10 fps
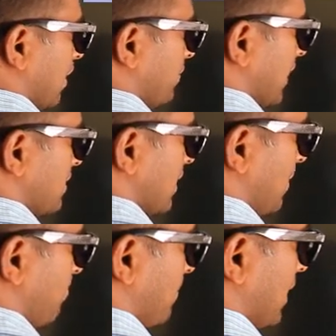down this
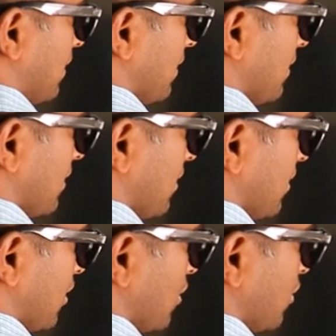number.
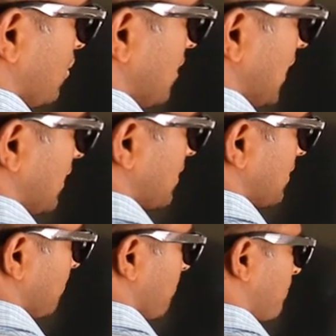So 6.
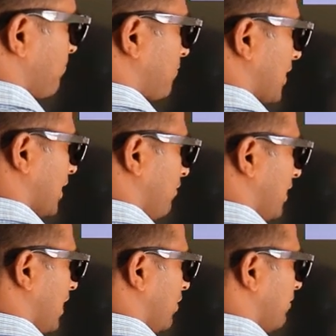
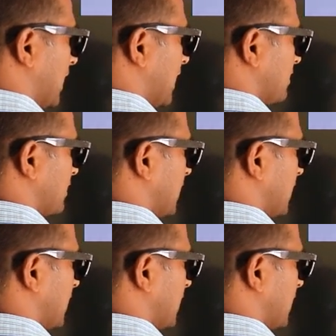When do we get